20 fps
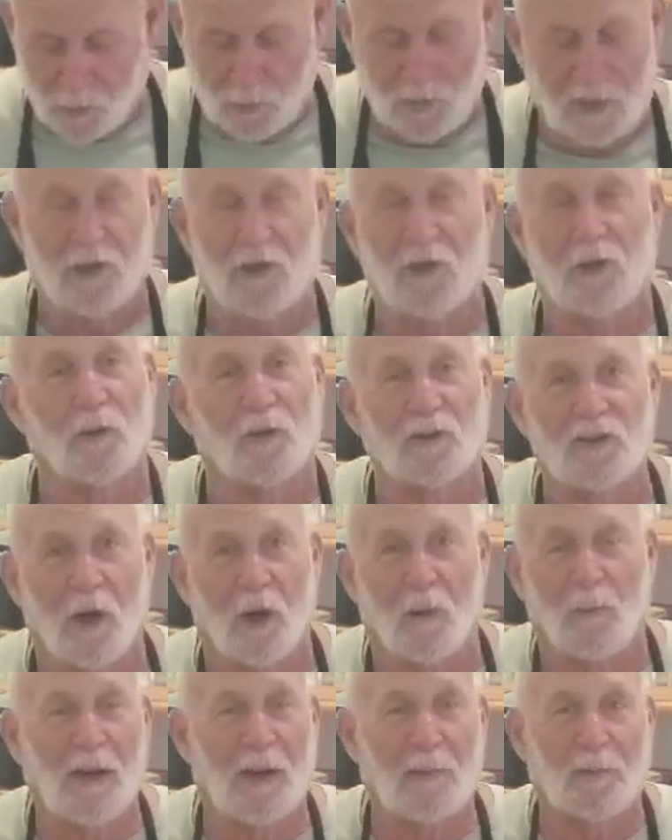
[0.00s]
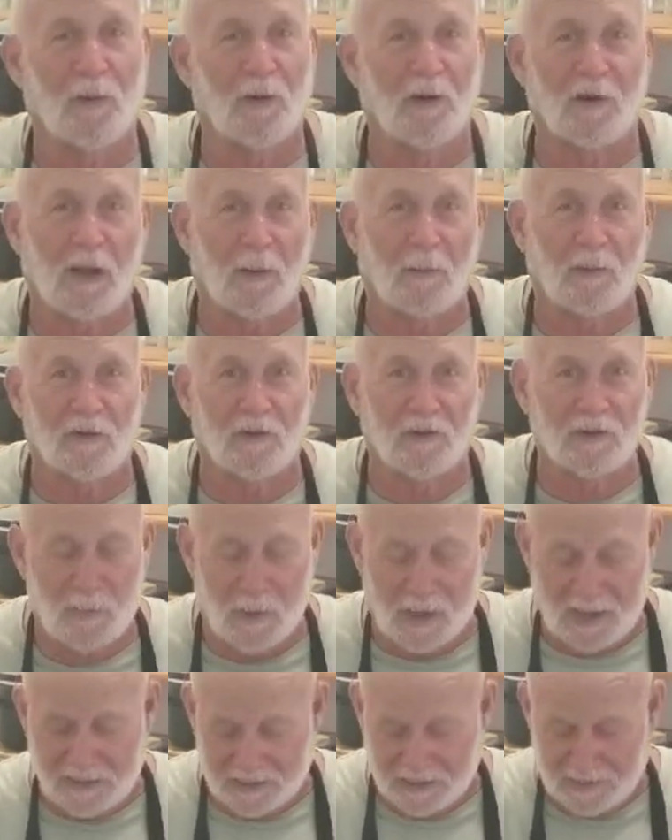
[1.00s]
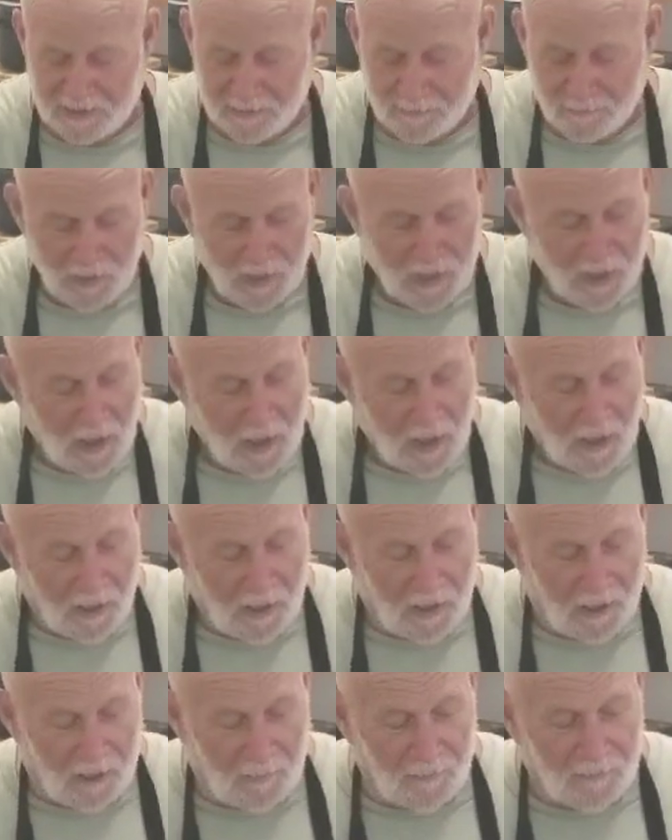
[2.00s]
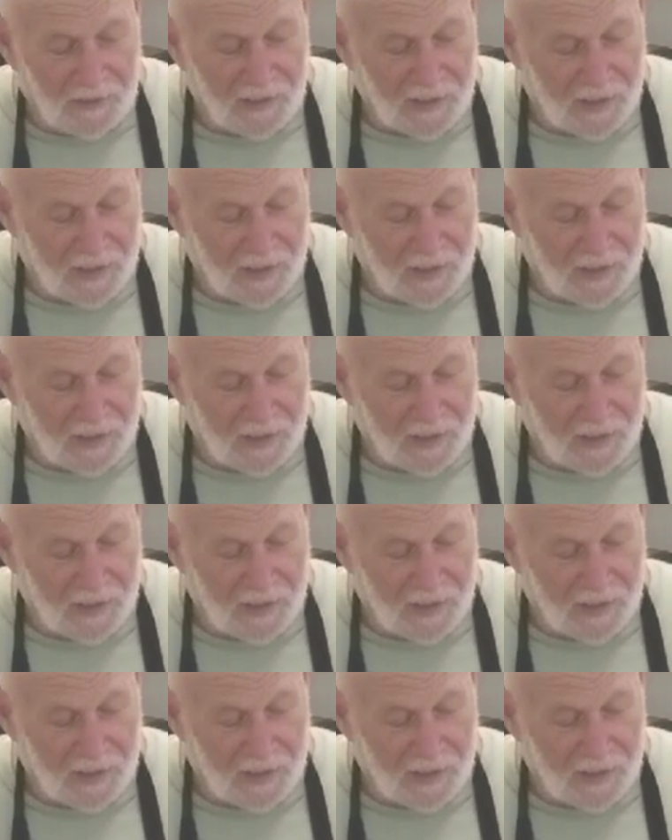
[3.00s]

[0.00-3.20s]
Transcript: just really cooked with salt, pepper, and a couple of spices. Uh,